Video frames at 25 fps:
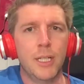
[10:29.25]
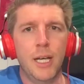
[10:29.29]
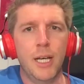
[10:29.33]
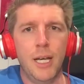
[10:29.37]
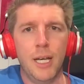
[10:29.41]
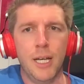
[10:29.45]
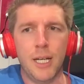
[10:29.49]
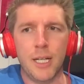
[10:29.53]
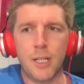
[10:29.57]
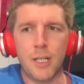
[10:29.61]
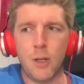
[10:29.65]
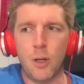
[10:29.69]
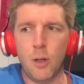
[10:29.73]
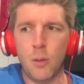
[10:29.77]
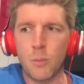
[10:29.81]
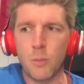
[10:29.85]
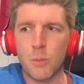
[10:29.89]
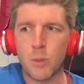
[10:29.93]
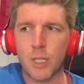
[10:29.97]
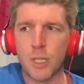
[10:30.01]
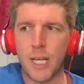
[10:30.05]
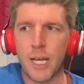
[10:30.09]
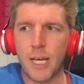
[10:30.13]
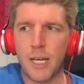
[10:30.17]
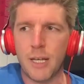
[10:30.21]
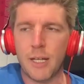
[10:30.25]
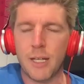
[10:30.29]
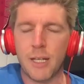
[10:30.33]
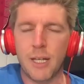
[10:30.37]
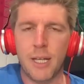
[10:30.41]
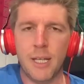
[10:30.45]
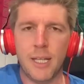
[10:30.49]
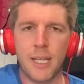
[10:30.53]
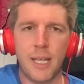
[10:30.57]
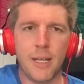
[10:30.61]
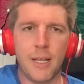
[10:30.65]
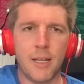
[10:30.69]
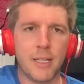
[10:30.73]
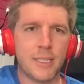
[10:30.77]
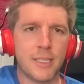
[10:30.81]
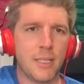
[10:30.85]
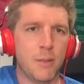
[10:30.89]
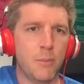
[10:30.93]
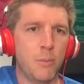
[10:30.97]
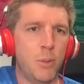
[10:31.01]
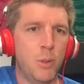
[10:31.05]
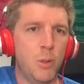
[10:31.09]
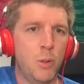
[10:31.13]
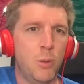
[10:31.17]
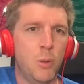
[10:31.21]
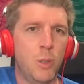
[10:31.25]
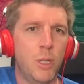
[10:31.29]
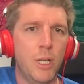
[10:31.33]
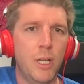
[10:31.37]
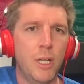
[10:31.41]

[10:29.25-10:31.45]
comms, that example.